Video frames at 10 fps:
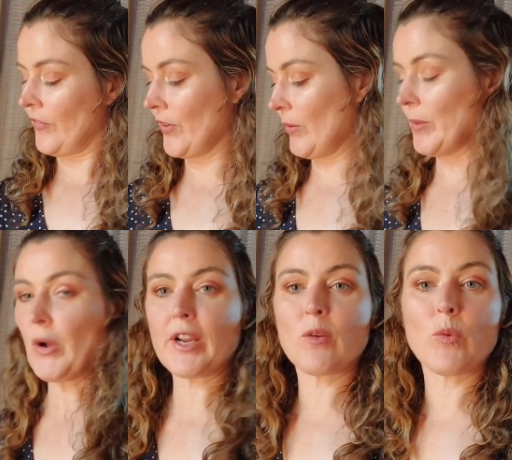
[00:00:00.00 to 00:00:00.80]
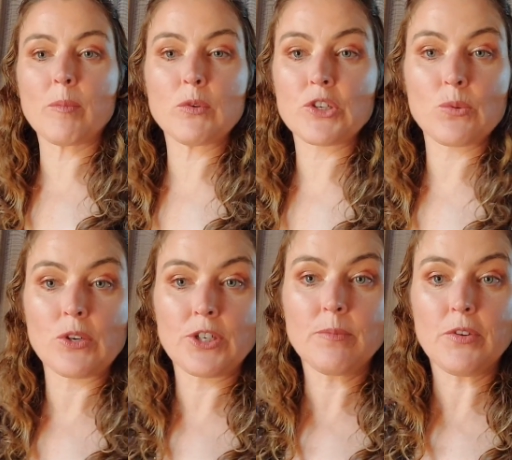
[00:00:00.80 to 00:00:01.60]
feel like we might get one more
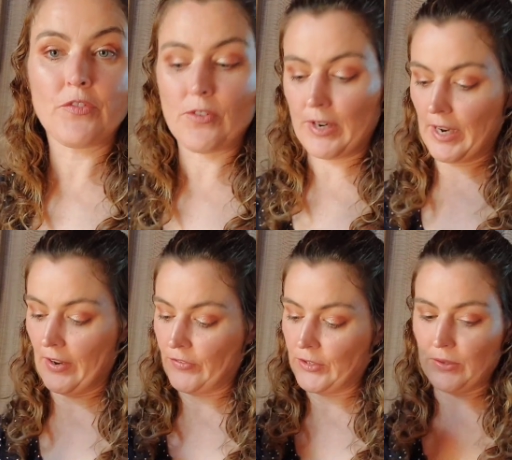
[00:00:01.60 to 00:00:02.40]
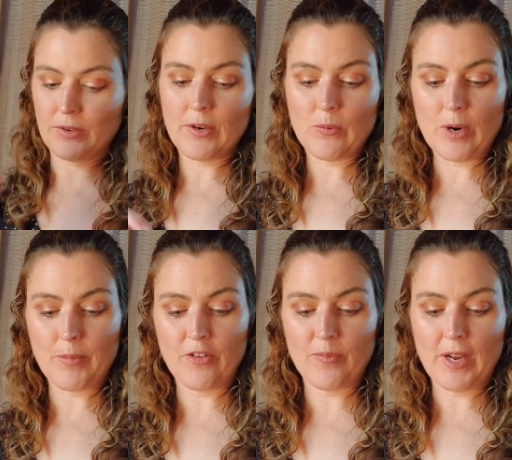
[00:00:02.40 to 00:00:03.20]
swatching before I have to
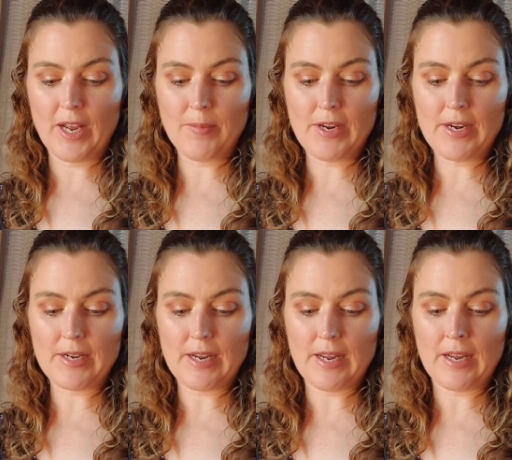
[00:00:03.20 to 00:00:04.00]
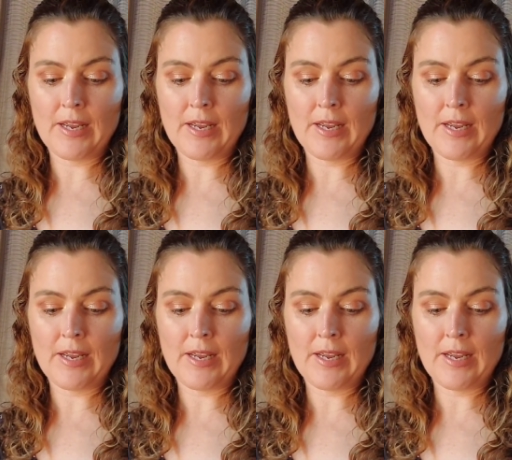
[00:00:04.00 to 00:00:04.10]
wipe off my arm again.